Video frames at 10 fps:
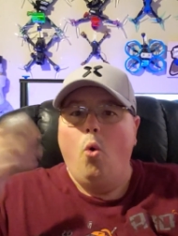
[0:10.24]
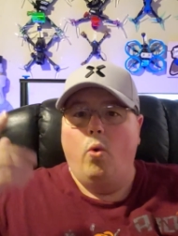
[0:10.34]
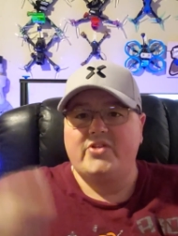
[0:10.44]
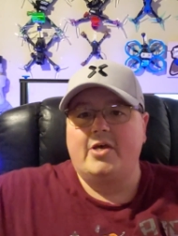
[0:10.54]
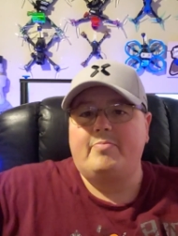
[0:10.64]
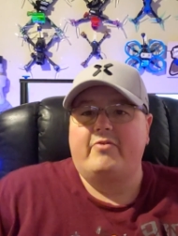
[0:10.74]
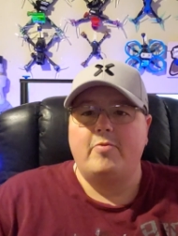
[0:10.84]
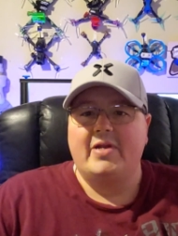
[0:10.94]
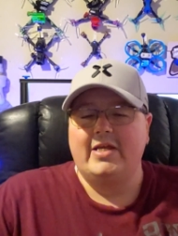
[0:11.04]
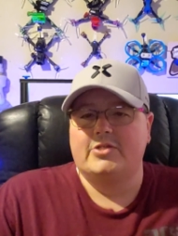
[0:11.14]
What's up
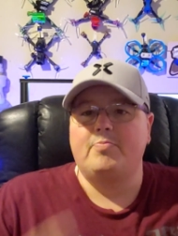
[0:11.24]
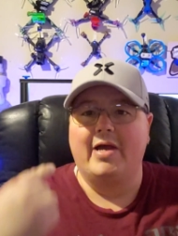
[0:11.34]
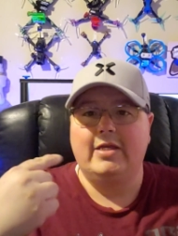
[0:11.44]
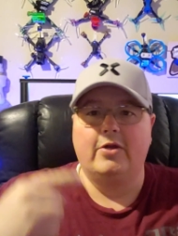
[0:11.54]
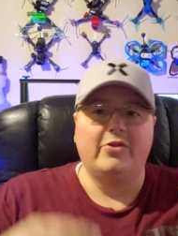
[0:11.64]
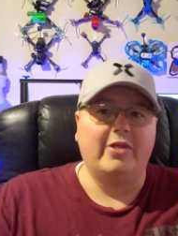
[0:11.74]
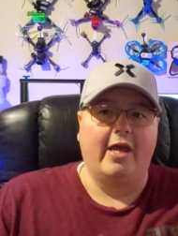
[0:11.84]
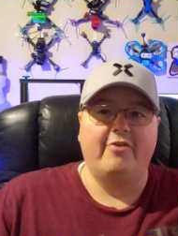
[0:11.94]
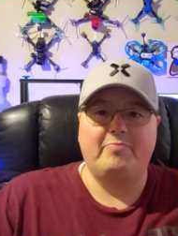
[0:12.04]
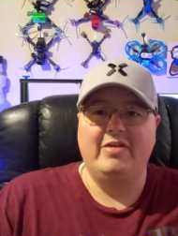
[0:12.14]
everybody, it's Mike here, the
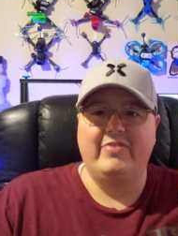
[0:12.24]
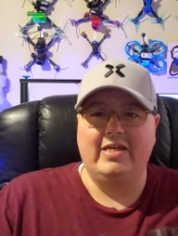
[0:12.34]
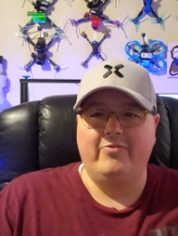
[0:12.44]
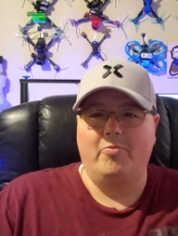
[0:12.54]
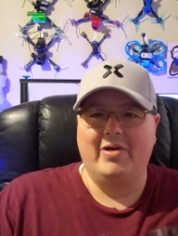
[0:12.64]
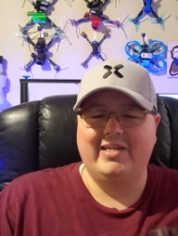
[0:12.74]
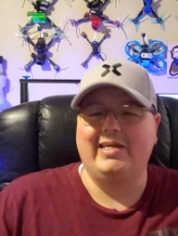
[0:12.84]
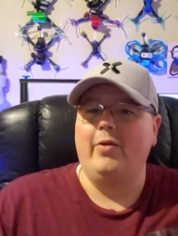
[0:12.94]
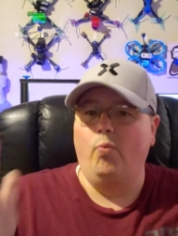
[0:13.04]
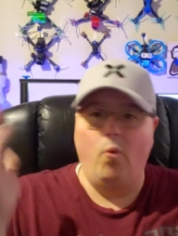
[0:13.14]
FPV Evil Monkey,
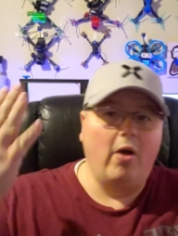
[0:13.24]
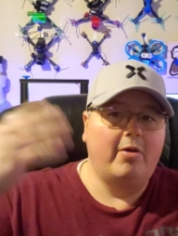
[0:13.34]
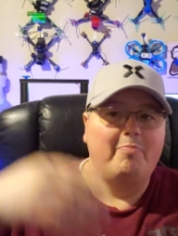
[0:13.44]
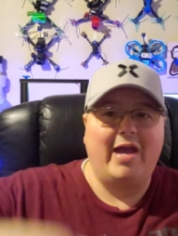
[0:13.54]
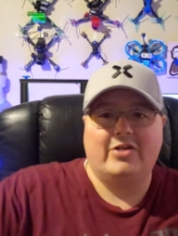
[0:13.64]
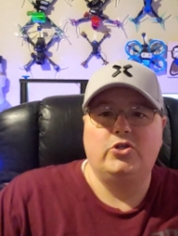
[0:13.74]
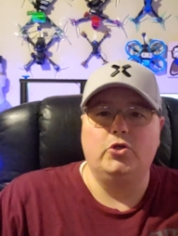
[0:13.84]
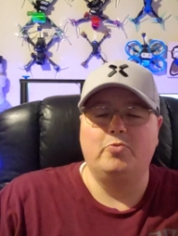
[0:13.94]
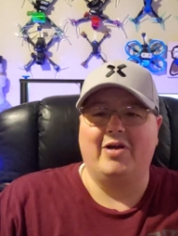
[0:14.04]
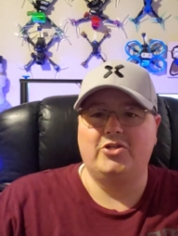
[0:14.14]
and welcome back
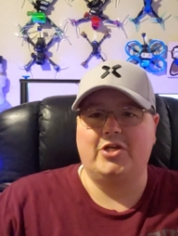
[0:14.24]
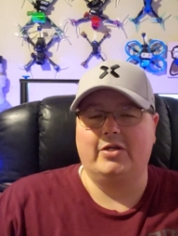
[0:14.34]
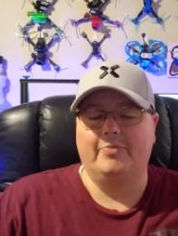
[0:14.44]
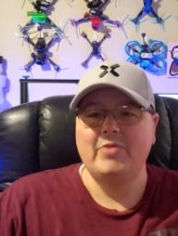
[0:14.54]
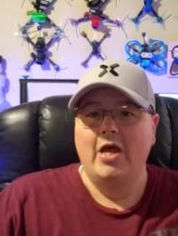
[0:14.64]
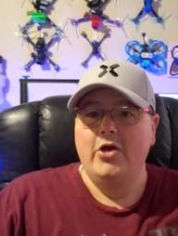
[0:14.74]
to my channel.